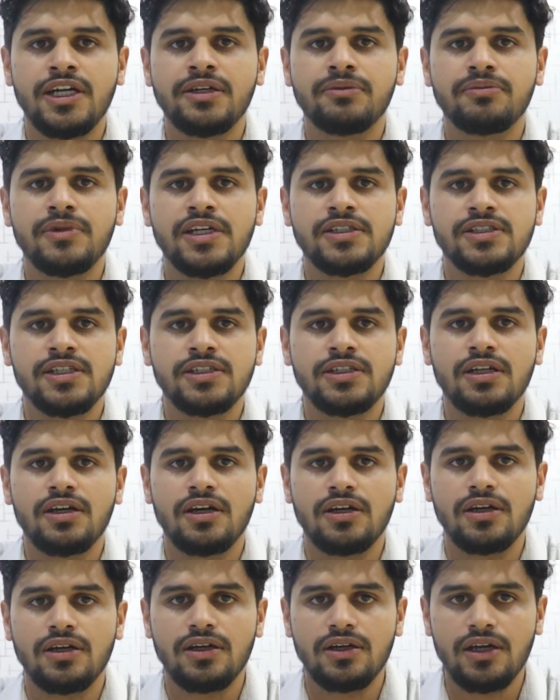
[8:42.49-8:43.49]
That makes it
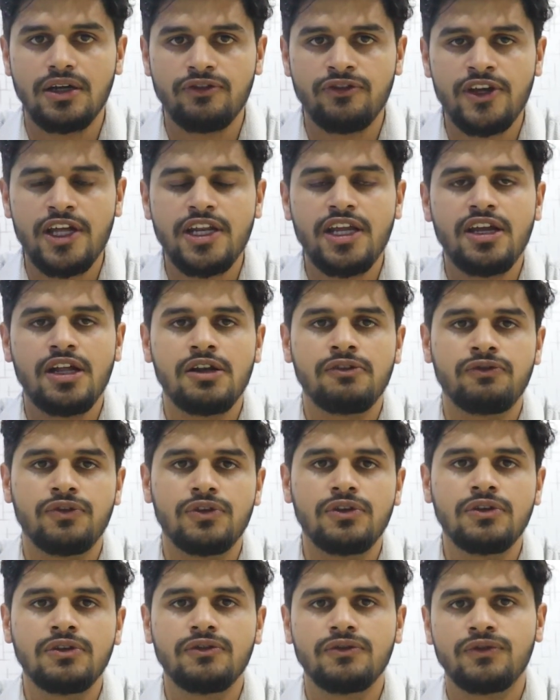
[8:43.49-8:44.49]
very
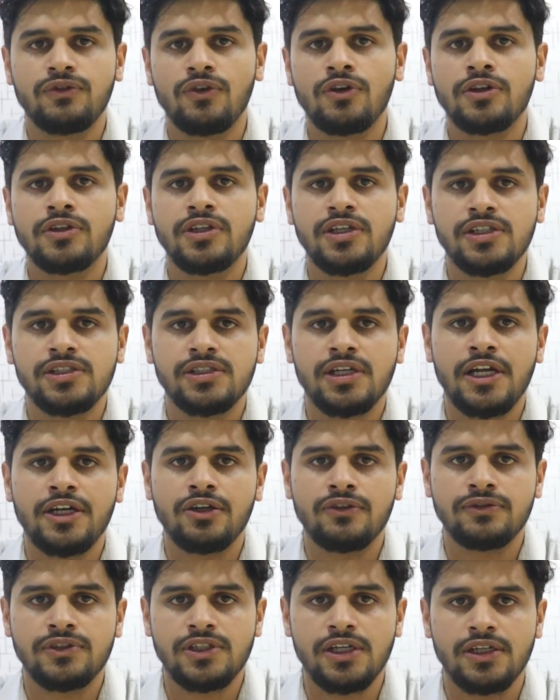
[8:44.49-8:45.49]
helpful for these
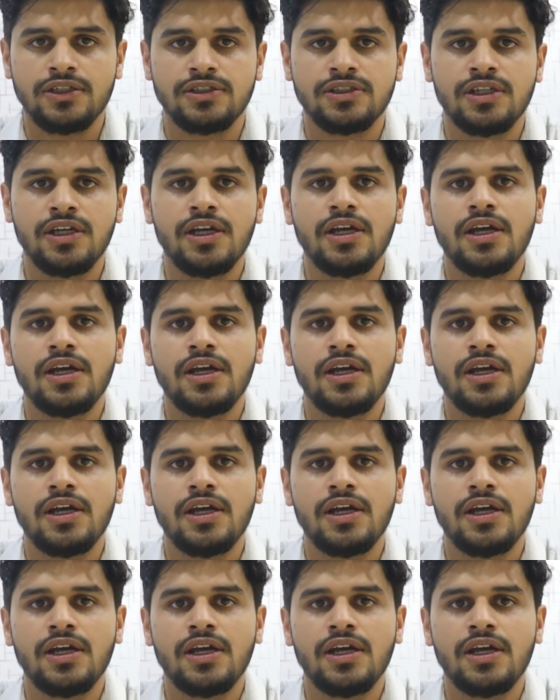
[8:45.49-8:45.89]
kind of things.